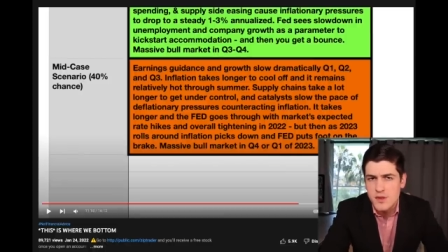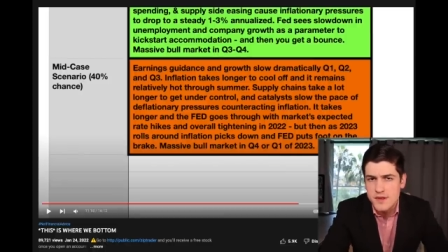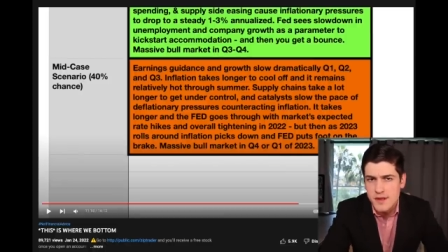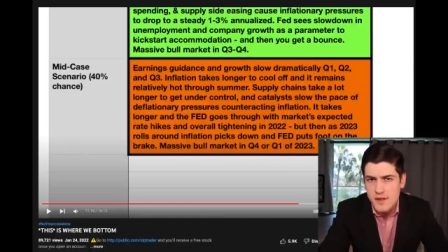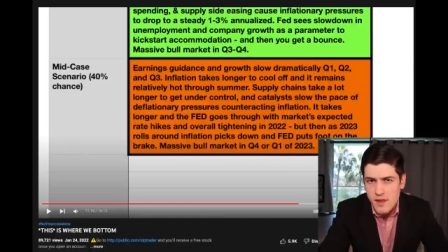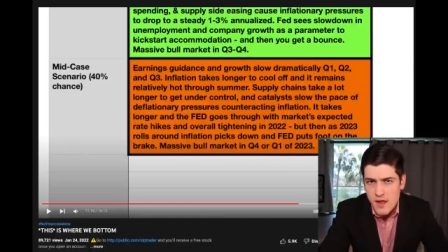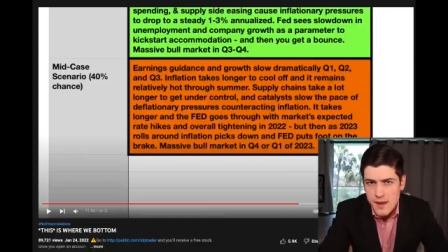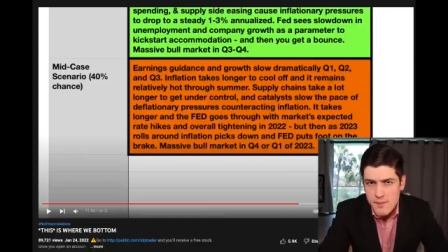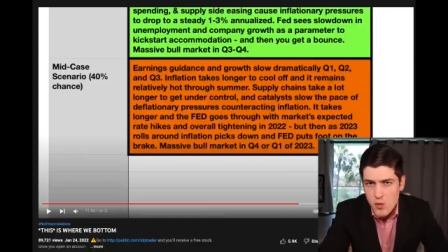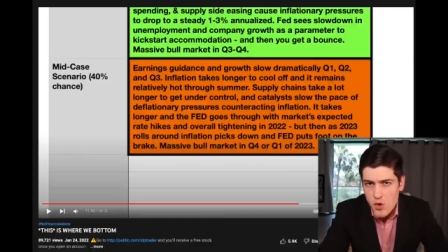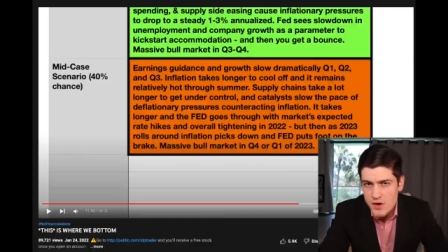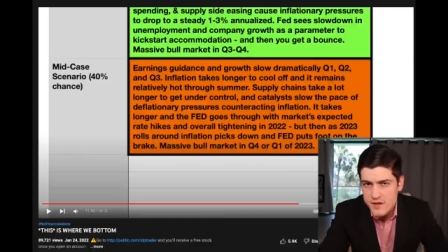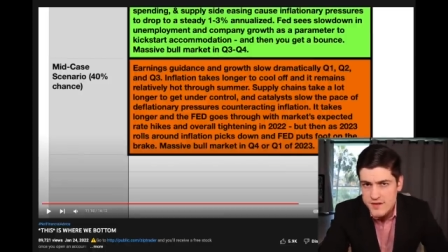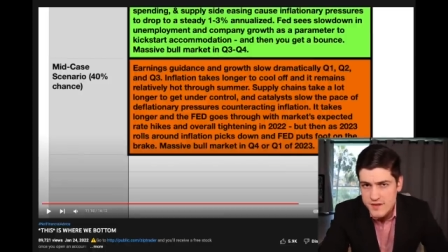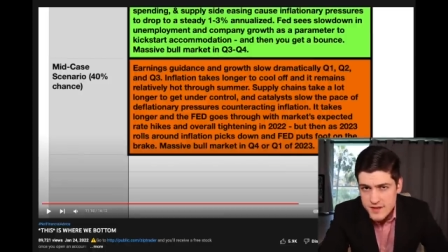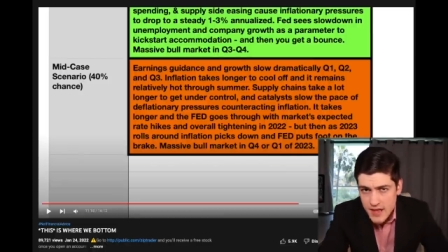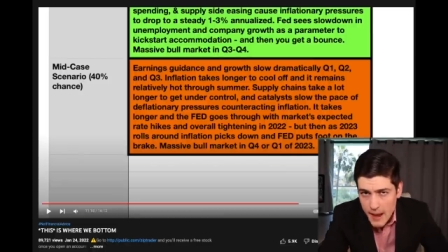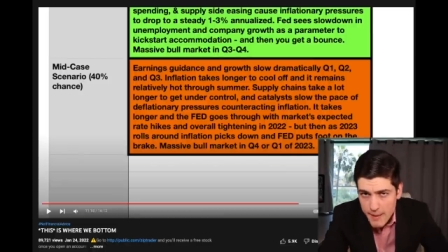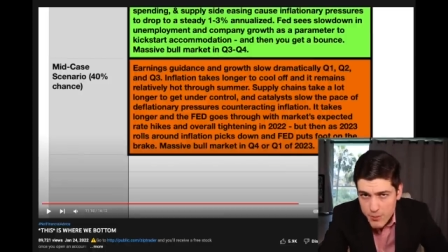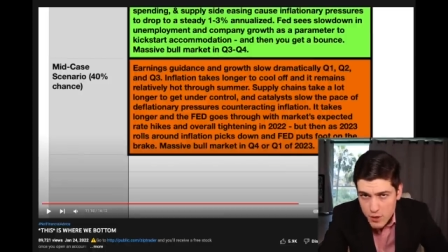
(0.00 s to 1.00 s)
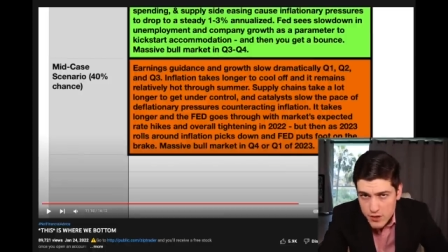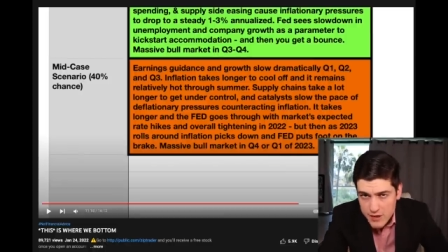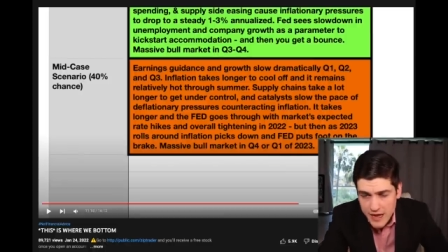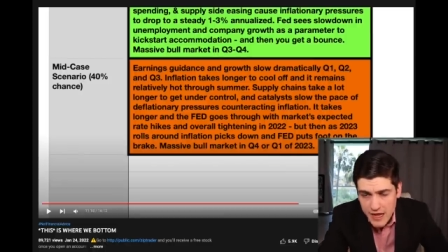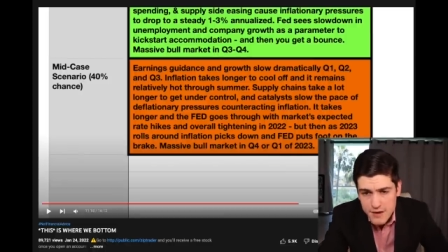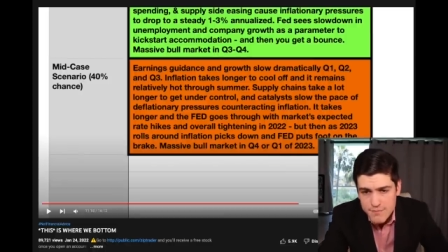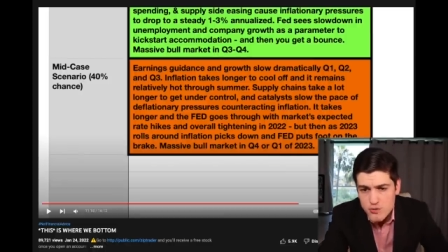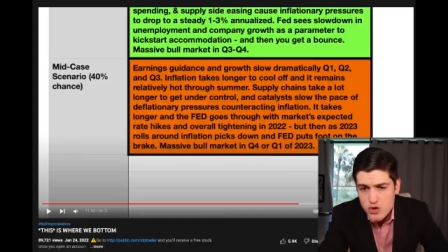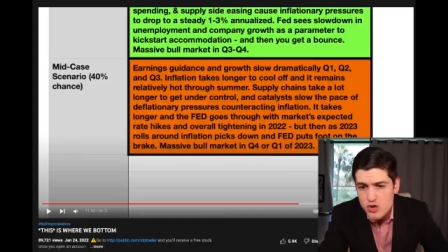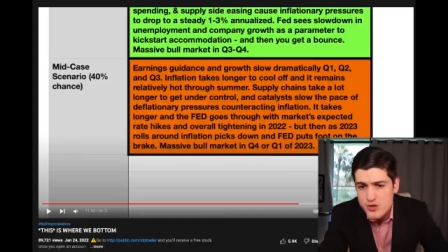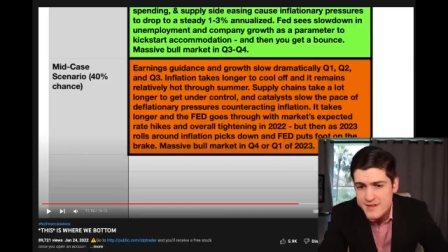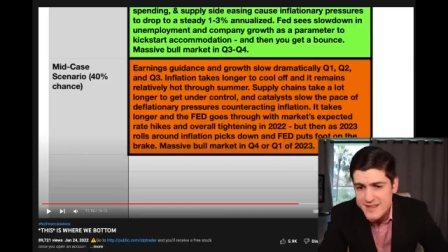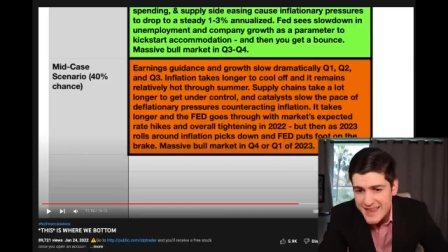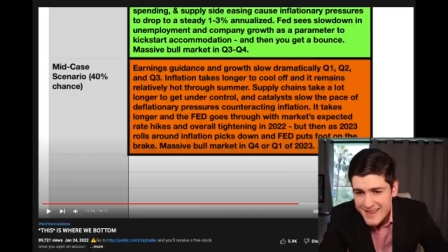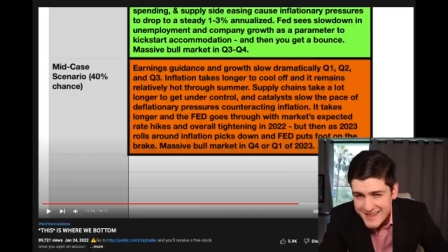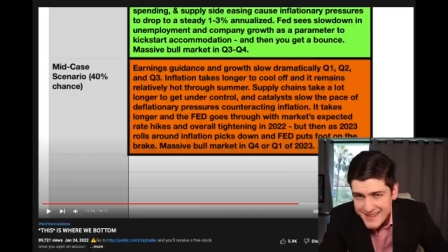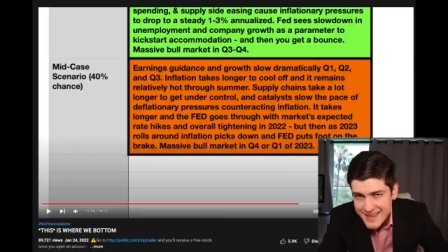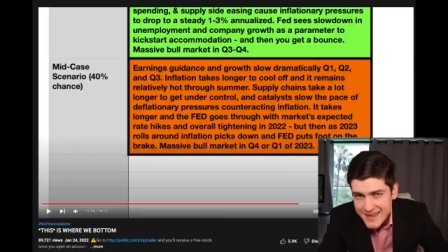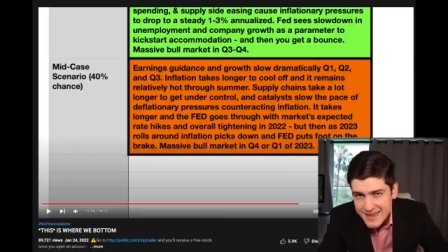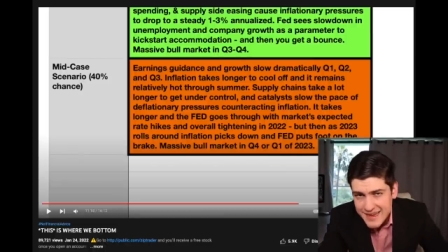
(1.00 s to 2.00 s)
was a lot more stubborn and
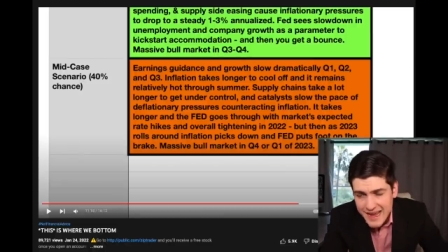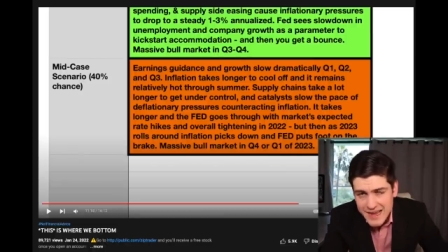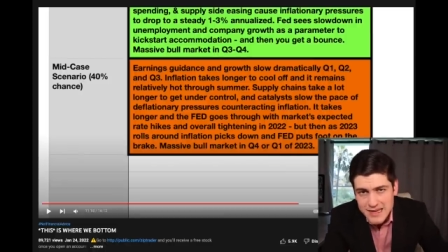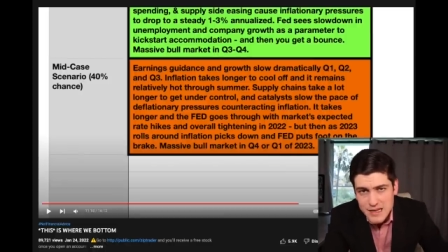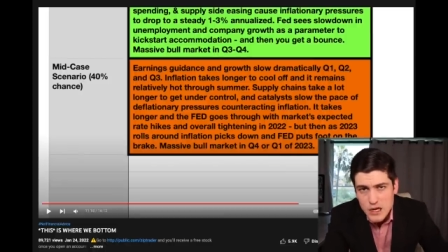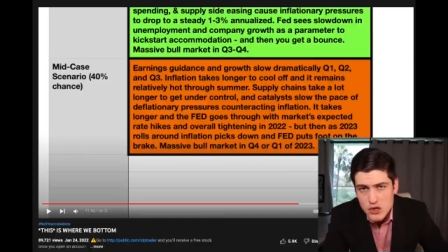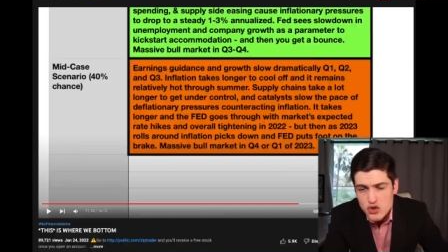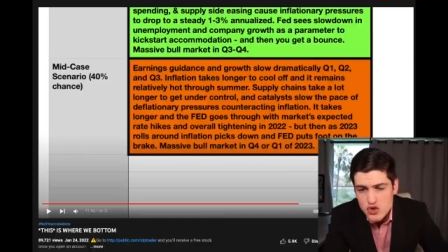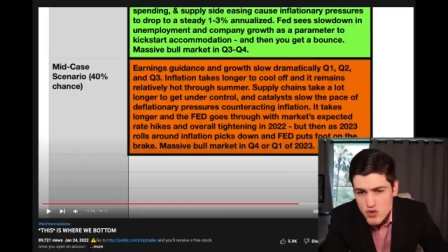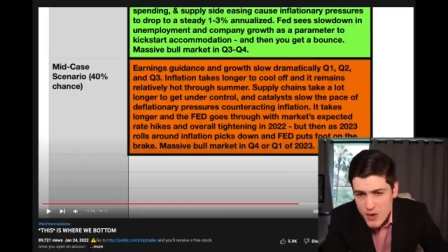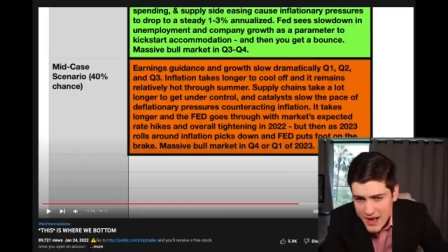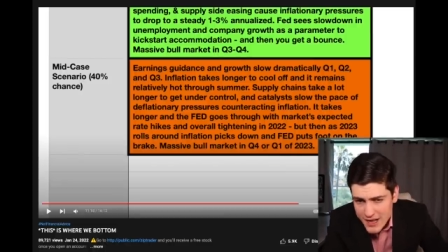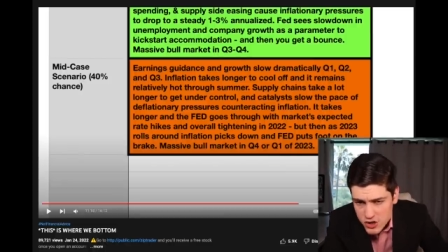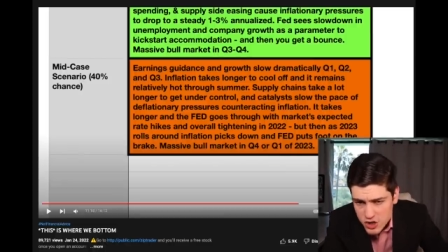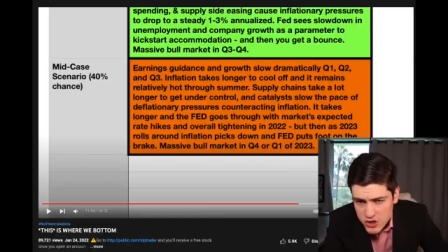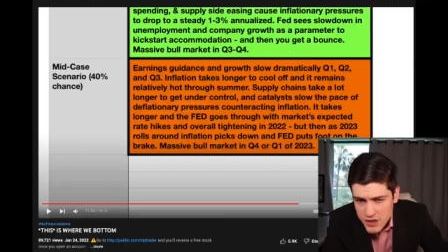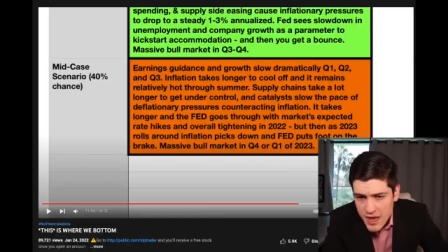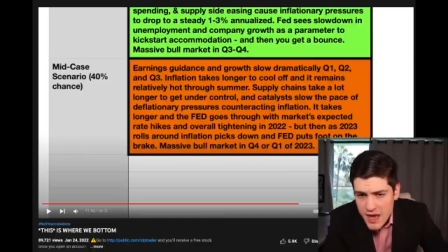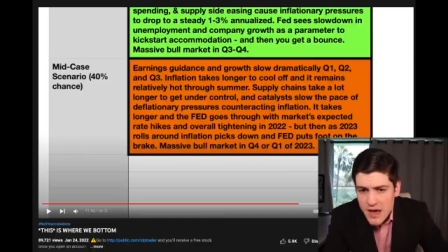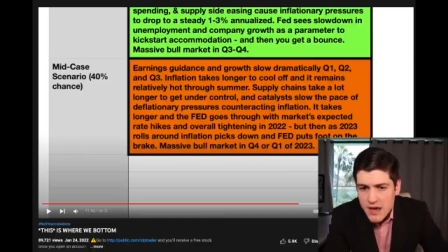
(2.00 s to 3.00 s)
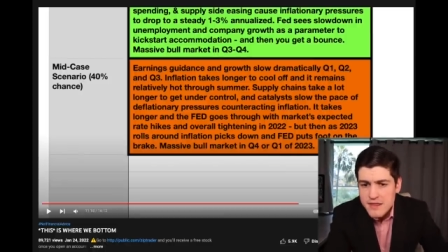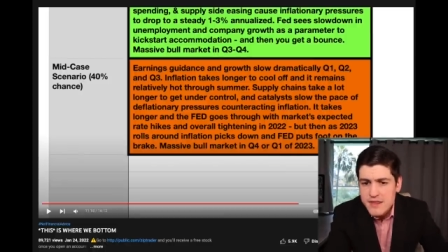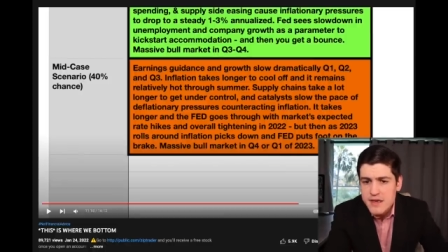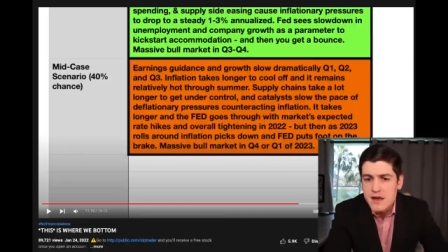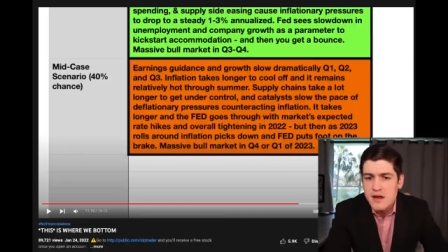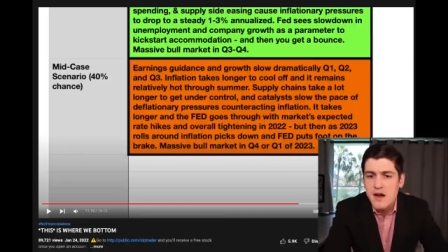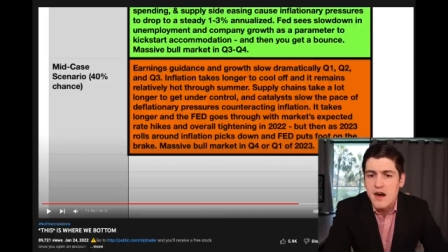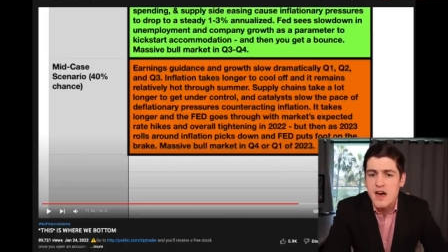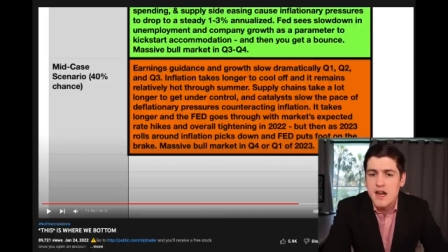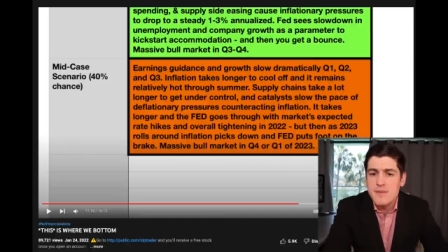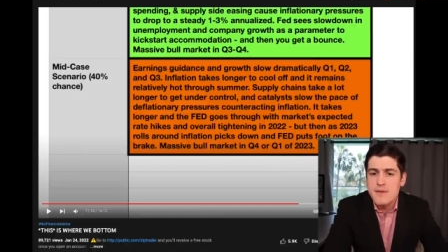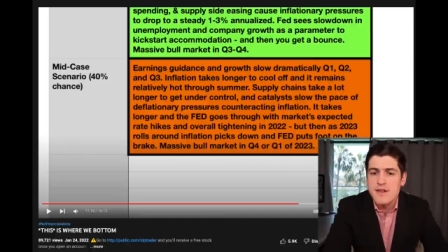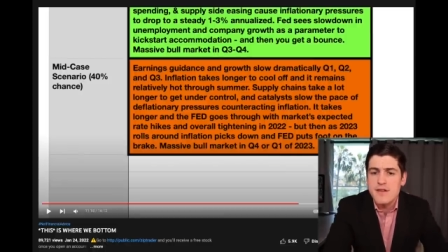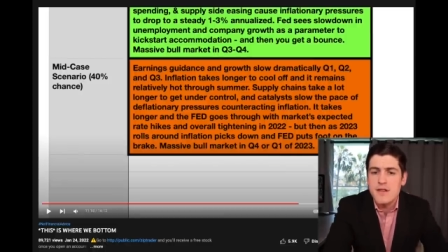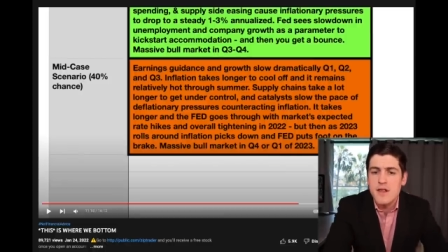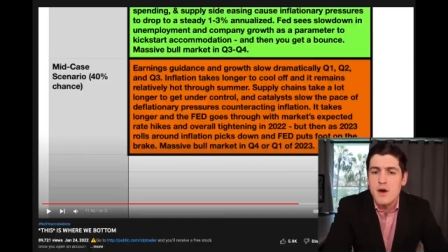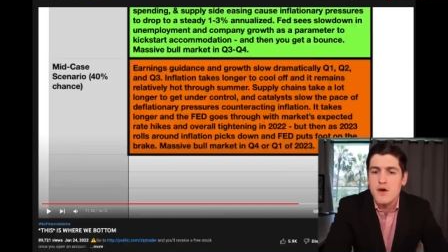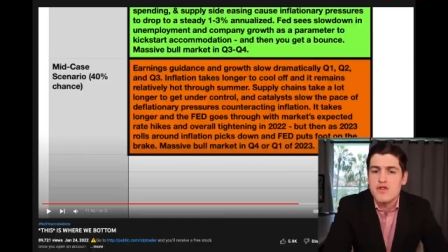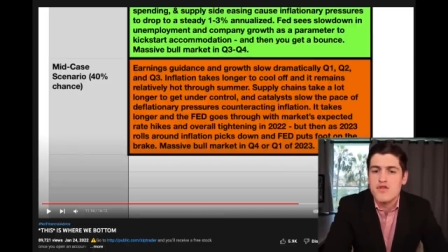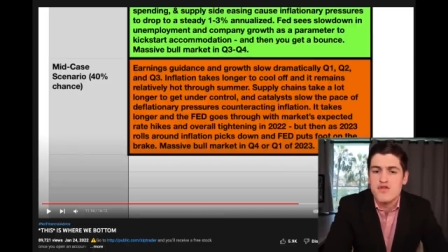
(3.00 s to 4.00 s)
persistent and entrenched. The economy
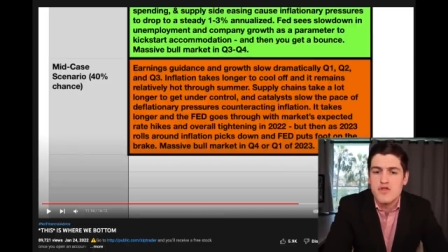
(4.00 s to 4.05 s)
slows